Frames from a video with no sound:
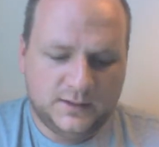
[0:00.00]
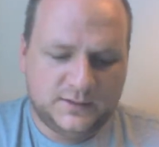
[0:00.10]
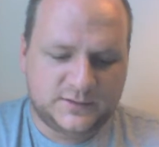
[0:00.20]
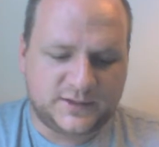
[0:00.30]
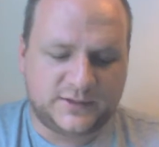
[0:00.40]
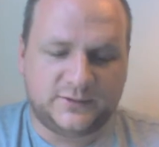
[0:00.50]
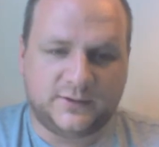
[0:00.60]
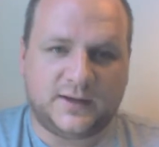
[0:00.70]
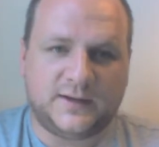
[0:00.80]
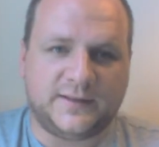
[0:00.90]
So
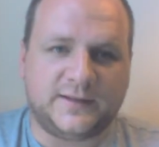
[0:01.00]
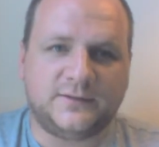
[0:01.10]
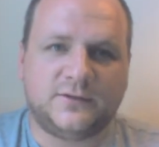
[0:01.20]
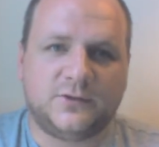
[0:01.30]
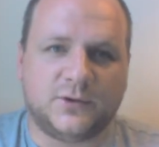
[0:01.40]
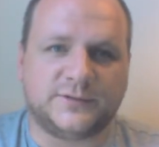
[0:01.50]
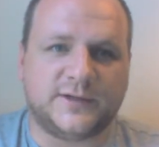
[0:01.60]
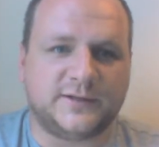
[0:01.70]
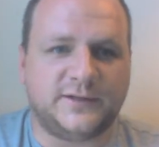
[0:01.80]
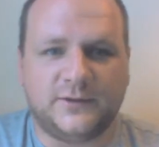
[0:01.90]
I then
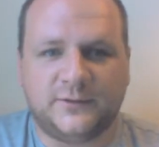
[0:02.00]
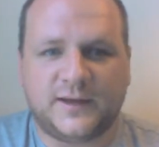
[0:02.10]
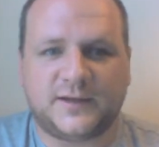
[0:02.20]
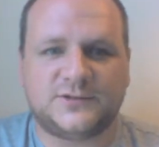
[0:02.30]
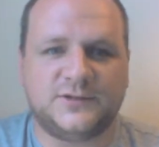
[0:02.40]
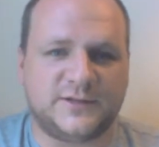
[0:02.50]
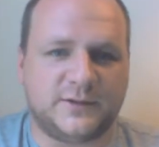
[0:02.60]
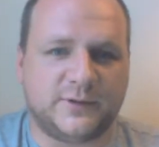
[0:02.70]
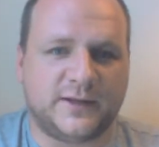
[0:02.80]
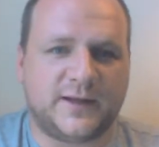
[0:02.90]
contacted UCAS to see
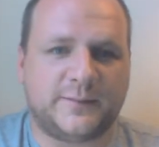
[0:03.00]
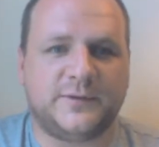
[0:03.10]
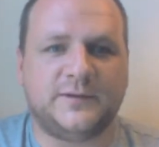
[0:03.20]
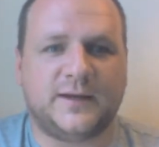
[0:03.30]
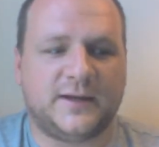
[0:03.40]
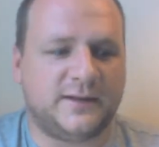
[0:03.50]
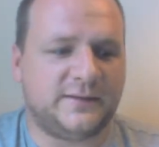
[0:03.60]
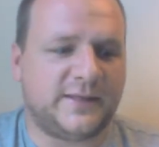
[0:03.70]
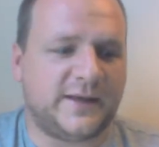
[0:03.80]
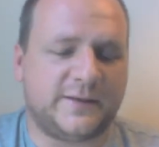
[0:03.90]
what had happened,
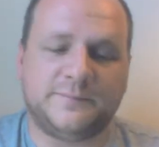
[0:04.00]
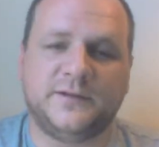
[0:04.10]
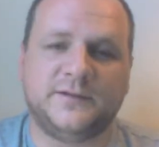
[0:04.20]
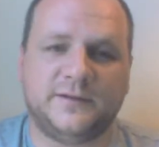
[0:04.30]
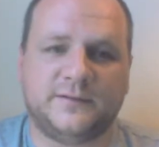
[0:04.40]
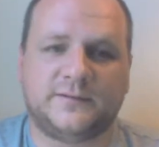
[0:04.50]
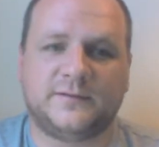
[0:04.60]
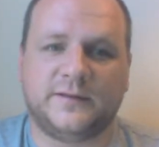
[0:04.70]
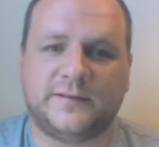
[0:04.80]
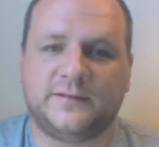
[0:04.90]
and they admitted
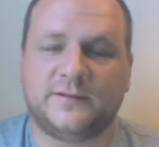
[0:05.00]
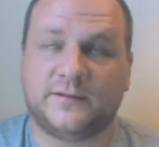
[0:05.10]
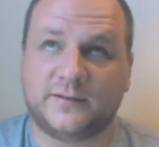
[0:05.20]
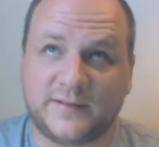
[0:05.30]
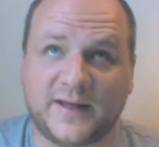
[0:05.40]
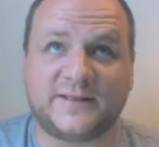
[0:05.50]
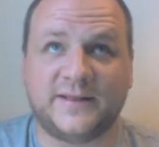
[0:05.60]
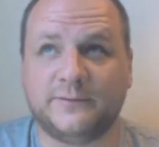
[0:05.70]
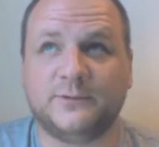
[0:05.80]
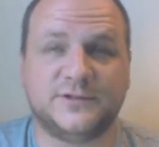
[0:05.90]
that
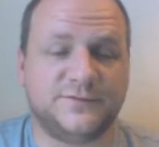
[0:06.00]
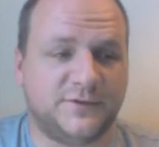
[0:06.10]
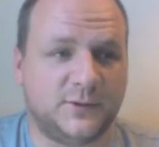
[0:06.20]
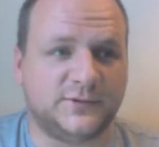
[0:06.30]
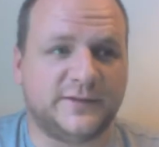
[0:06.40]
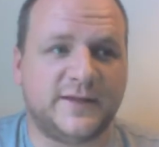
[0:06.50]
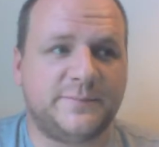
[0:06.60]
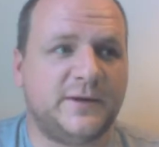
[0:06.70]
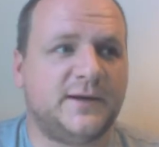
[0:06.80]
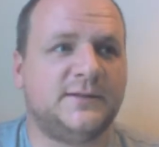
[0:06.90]
there was a fault on their
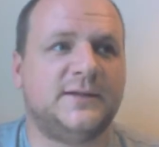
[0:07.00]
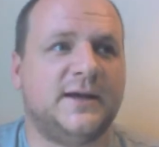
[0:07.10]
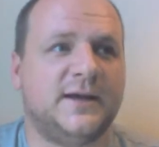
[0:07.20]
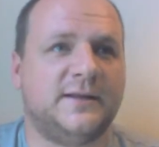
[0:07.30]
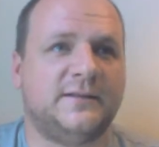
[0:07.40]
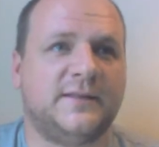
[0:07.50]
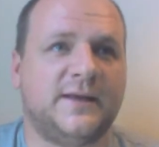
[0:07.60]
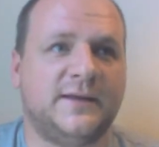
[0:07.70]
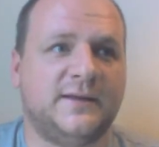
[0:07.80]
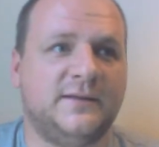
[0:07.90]
part, and
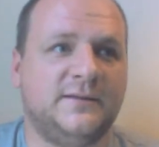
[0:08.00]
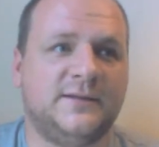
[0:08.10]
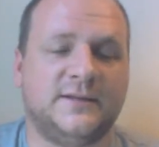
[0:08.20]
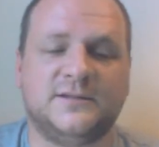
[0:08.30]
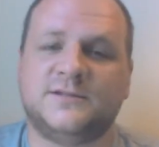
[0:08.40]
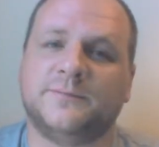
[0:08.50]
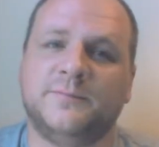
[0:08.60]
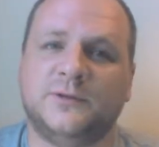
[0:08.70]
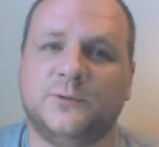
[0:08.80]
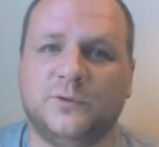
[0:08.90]
they didn't
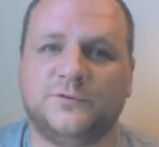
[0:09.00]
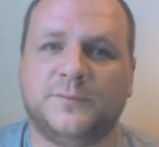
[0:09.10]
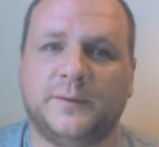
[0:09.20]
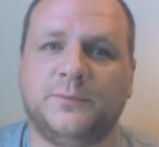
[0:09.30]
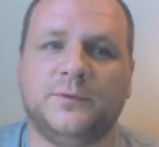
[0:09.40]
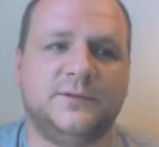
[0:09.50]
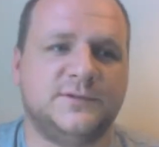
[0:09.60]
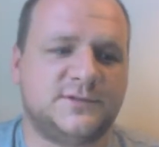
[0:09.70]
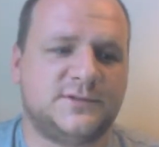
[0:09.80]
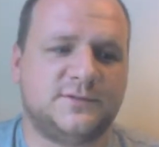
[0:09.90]
submit all of my
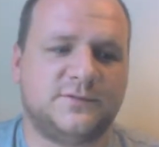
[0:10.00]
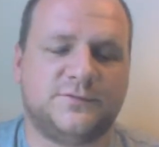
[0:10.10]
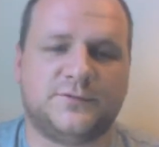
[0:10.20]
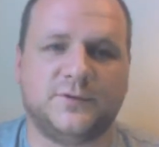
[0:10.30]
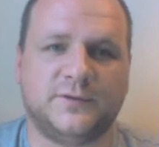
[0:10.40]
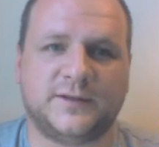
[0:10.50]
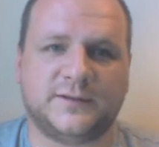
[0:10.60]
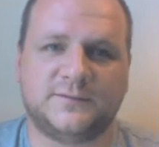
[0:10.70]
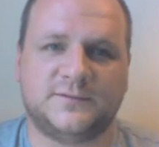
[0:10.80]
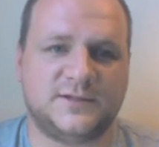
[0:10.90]
points through the
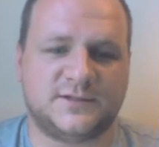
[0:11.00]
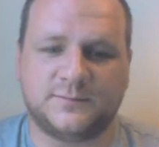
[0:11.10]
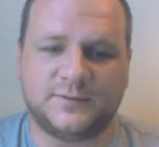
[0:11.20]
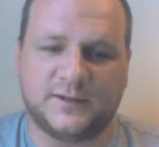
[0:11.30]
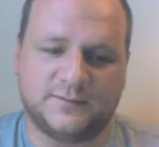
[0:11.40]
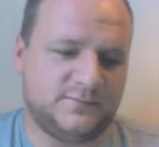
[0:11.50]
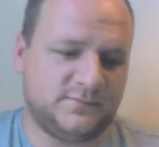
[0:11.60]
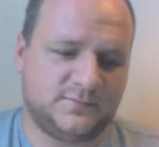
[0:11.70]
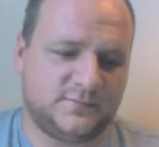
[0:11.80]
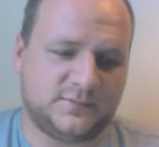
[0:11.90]
system. They
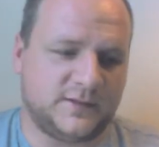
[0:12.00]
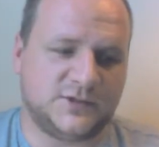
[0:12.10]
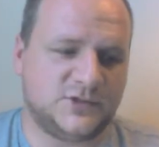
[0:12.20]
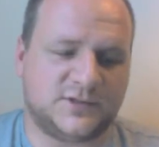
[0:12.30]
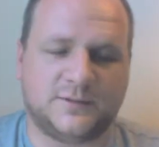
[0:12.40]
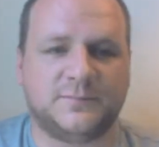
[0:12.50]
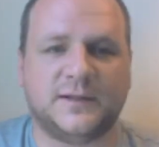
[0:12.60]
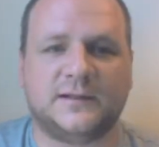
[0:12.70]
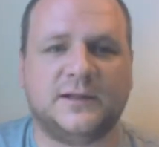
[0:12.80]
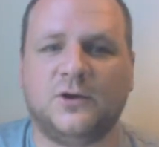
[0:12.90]
just
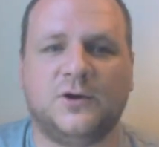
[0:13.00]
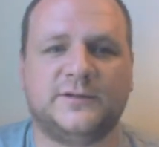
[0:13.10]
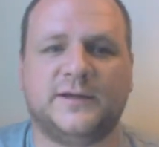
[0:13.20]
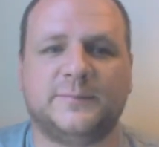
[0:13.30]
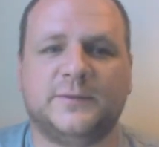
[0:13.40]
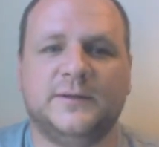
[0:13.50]
completely cocked up.